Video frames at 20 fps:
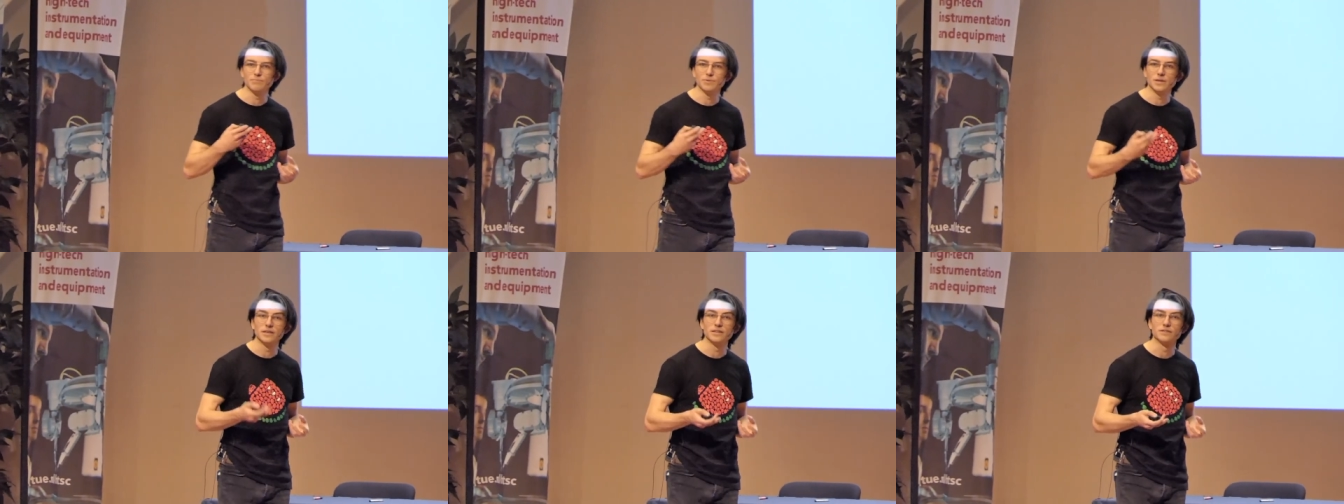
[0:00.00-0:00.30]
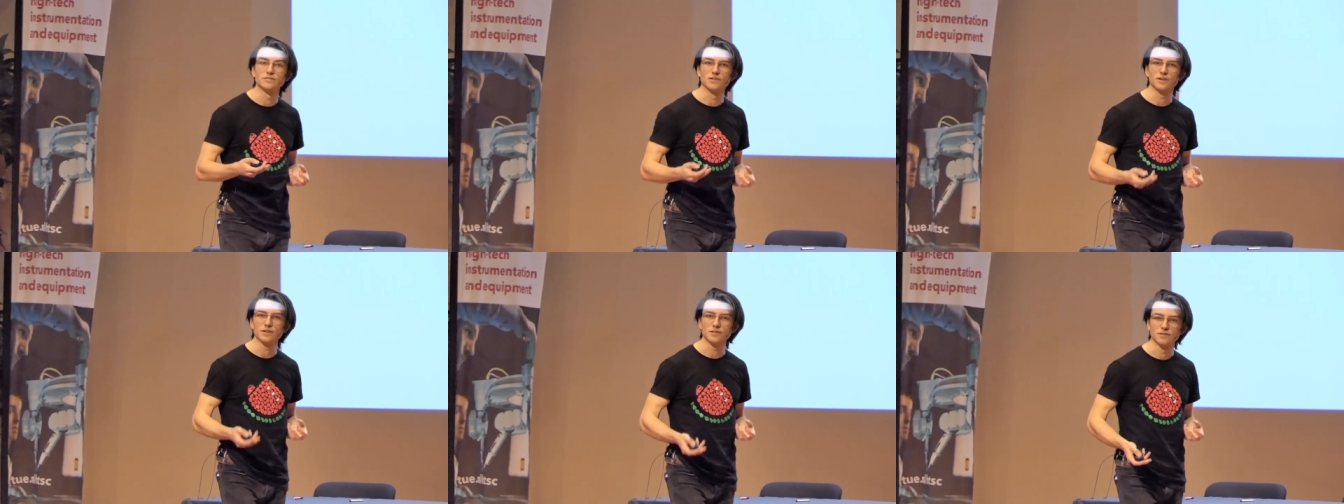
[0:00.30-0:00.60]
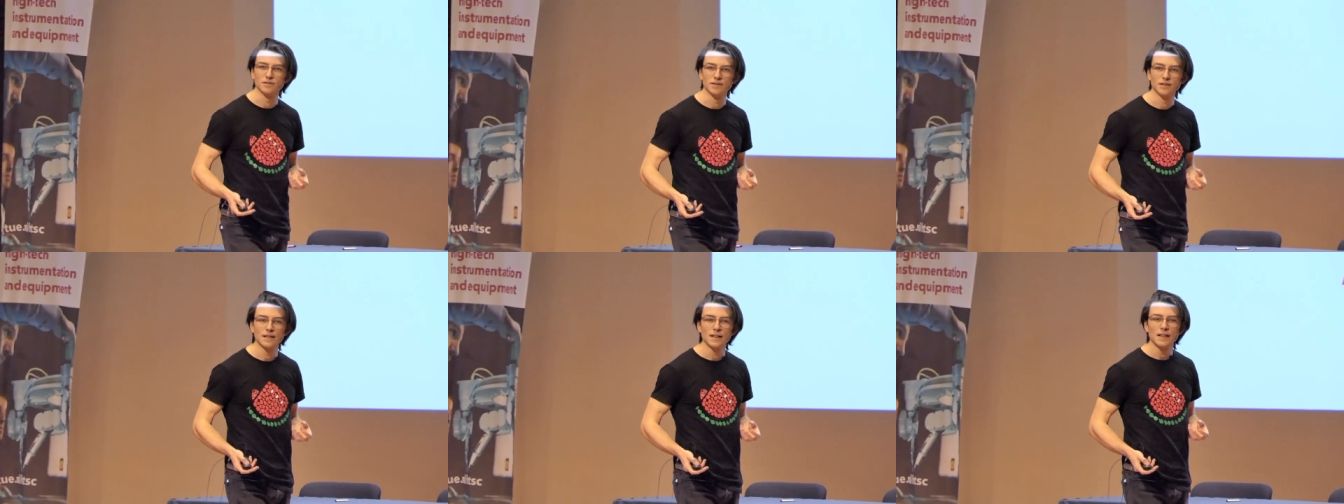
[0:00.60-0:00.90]
being
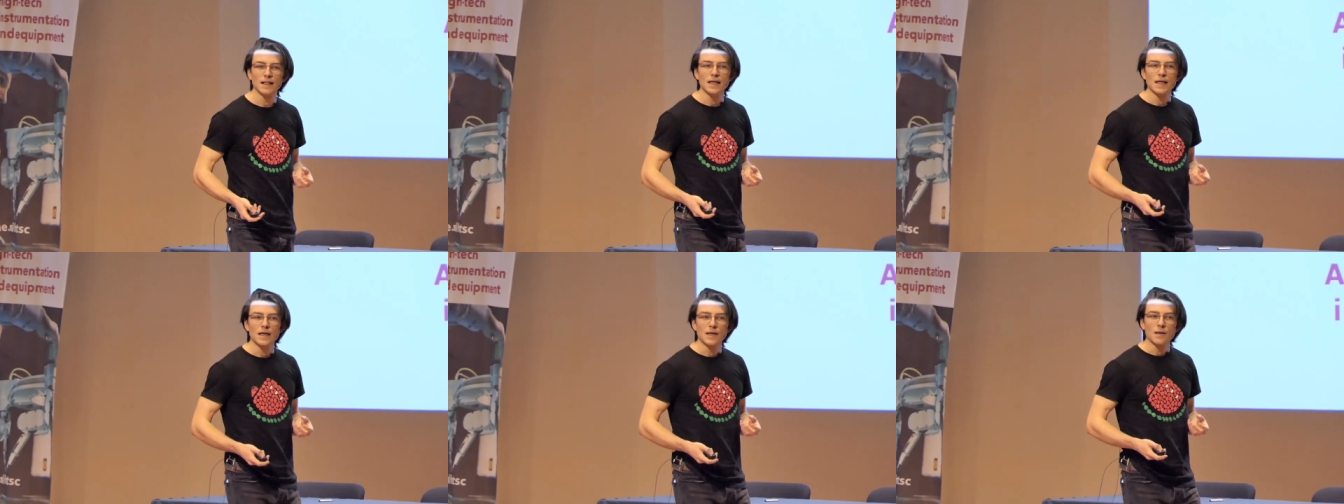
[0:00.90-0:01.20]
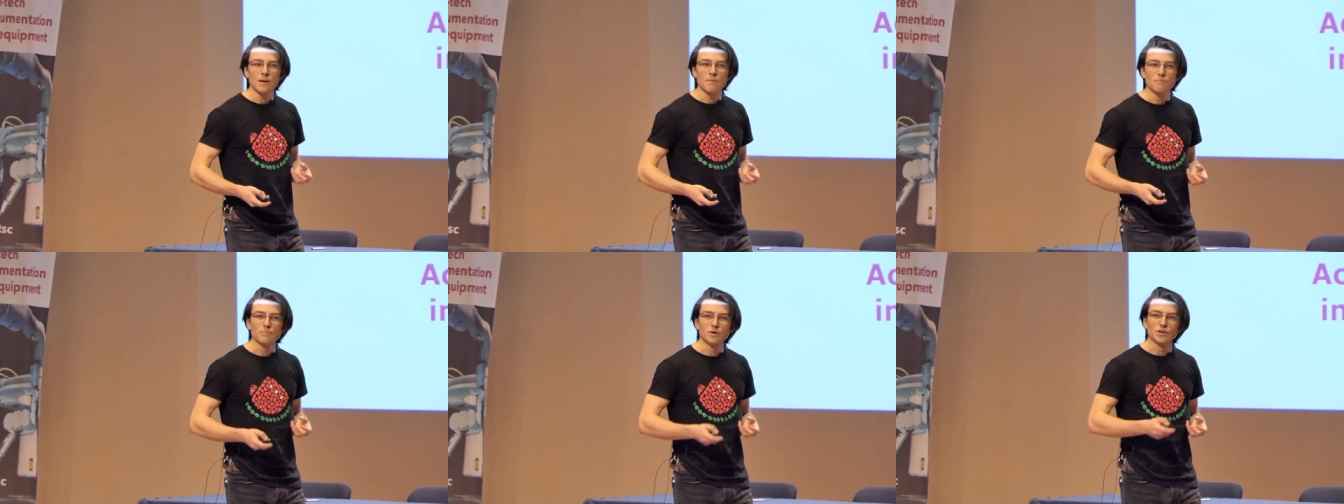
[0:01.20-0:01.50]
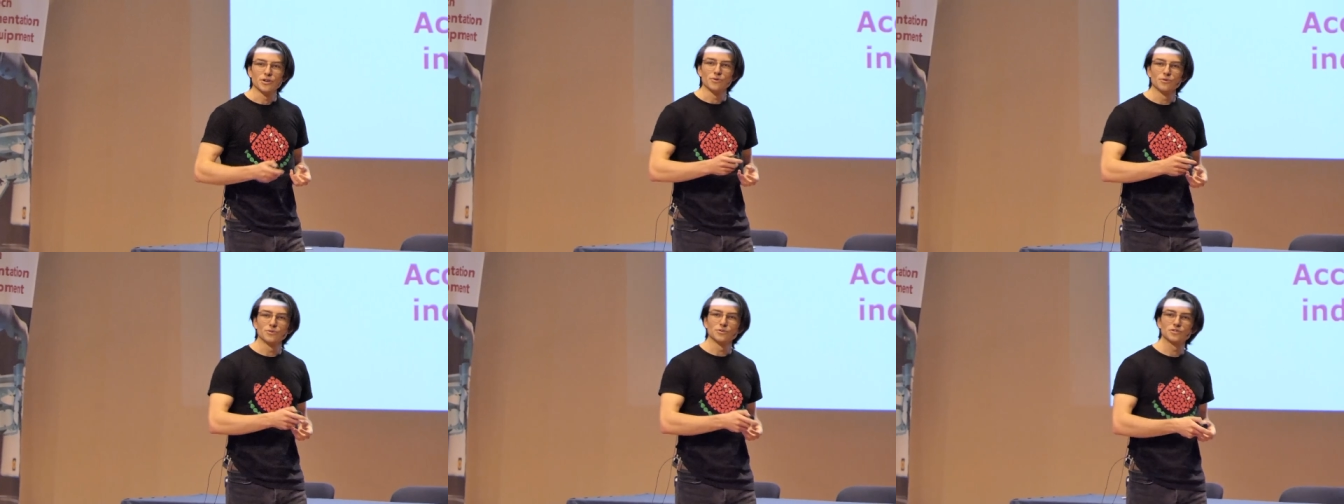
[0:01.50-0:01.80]
done,
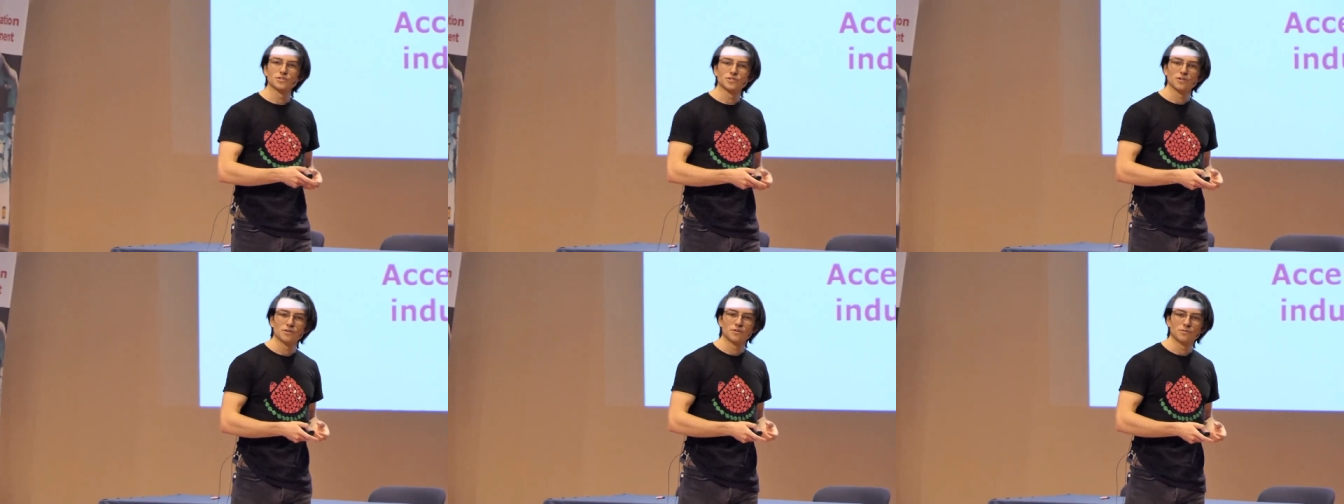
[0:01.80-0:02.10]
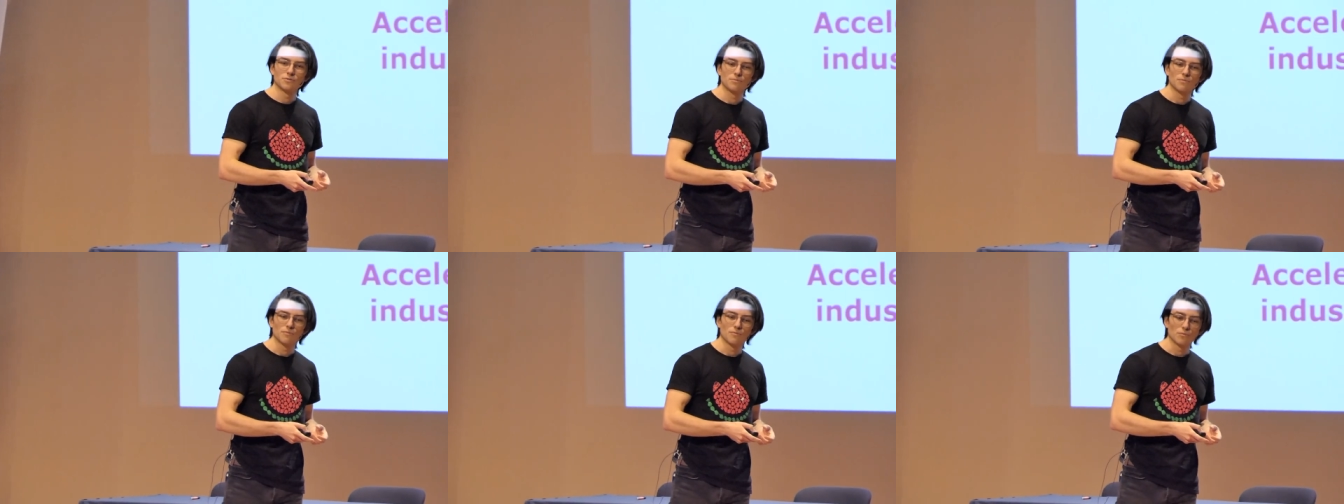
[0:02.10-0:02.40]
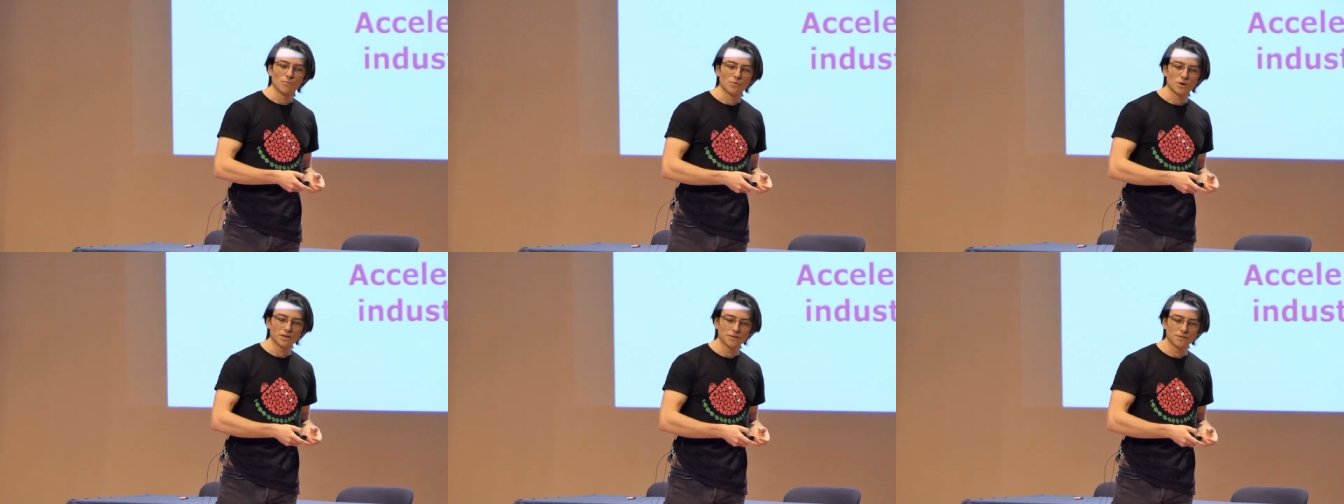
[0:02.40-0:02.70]
but also
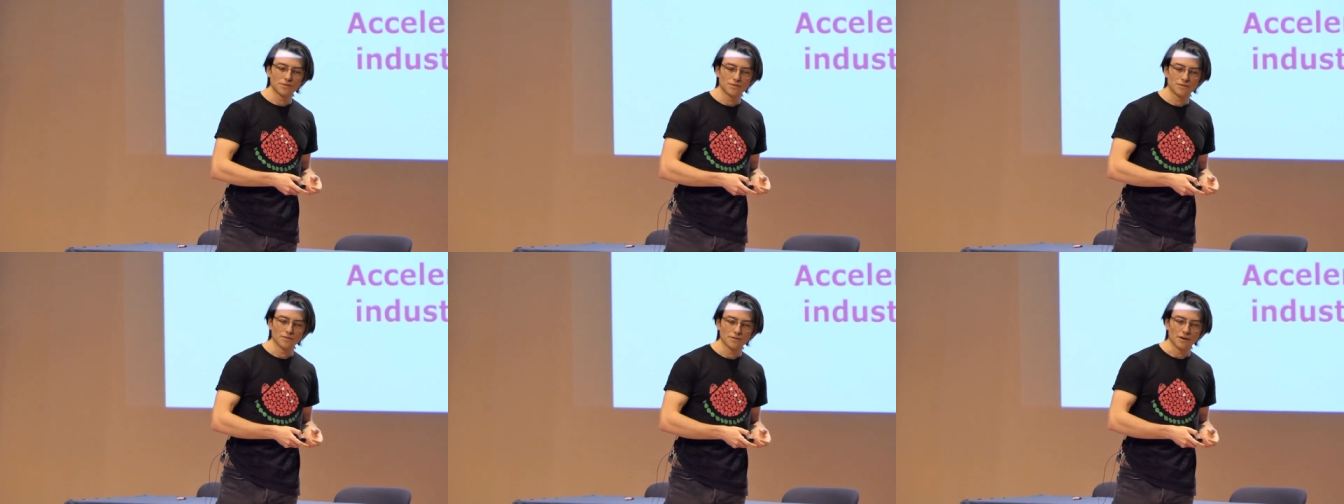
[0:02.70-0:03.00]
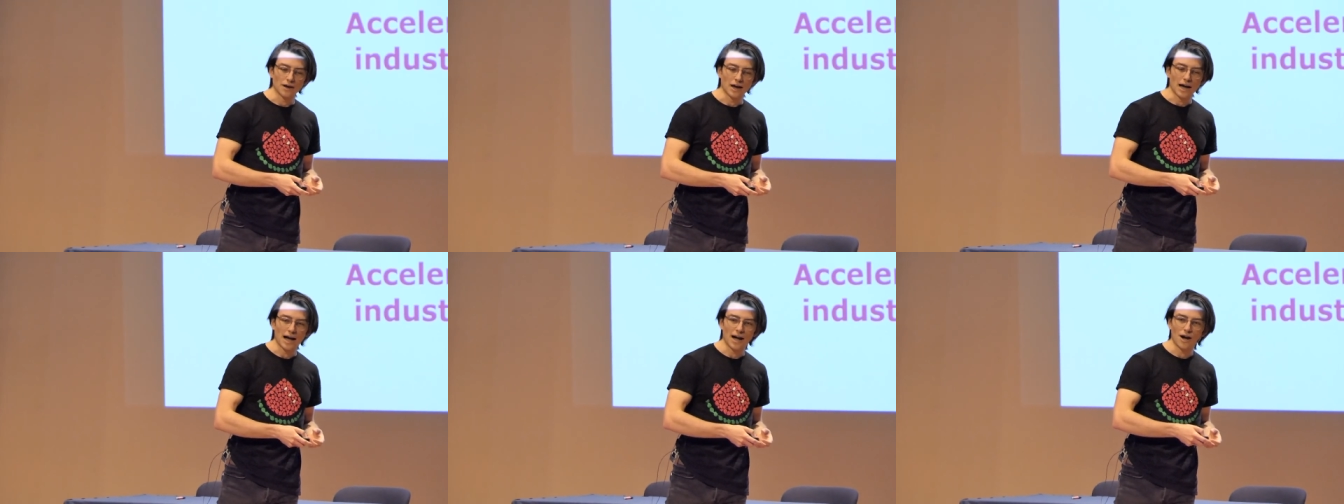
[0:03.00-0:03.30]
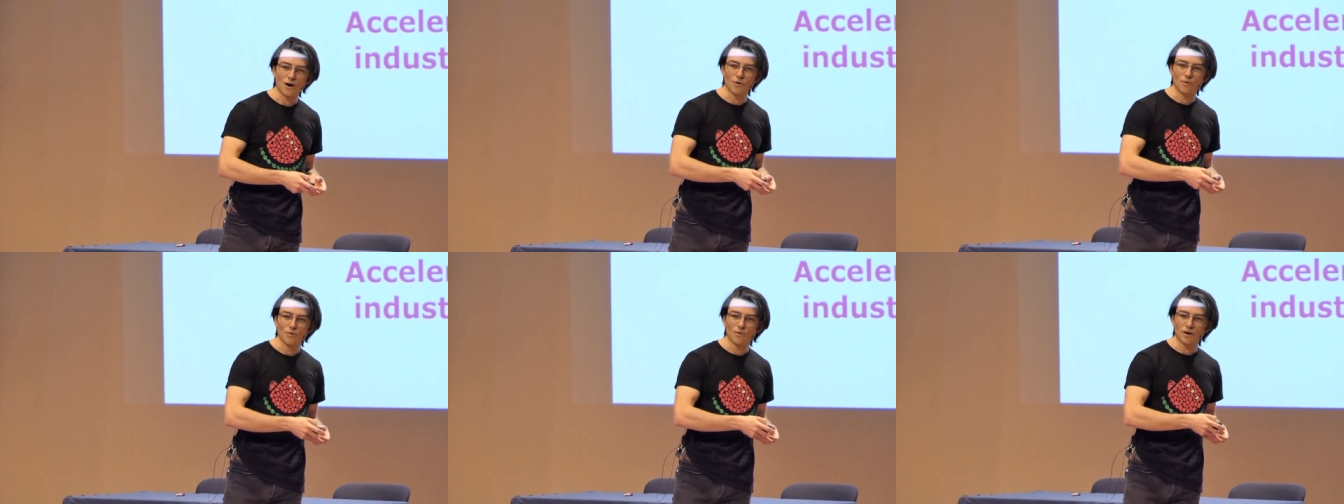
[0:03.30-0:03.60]
with
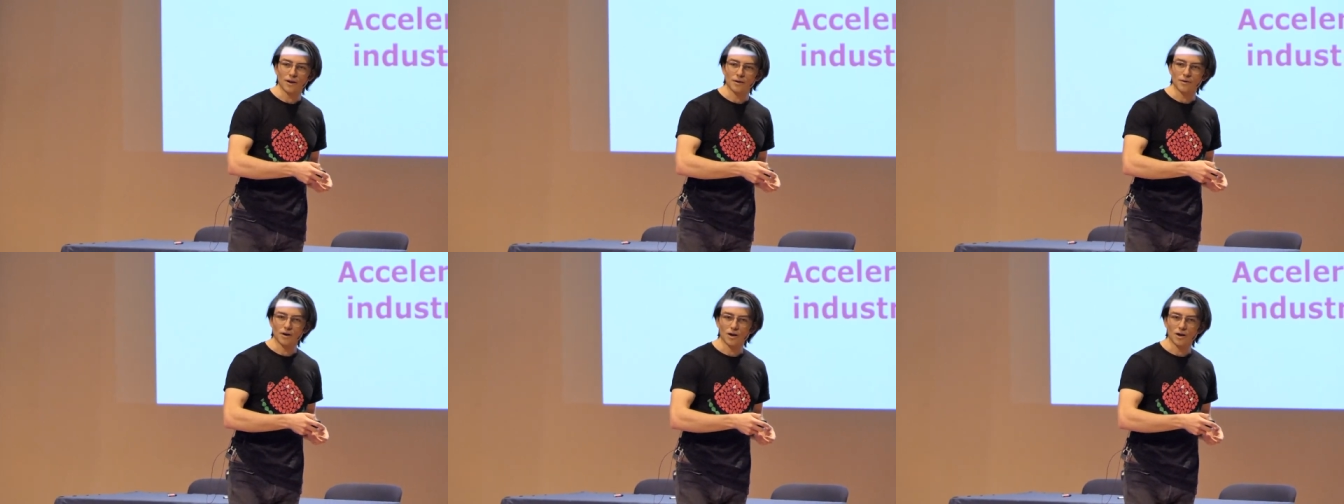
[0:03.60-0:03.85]
how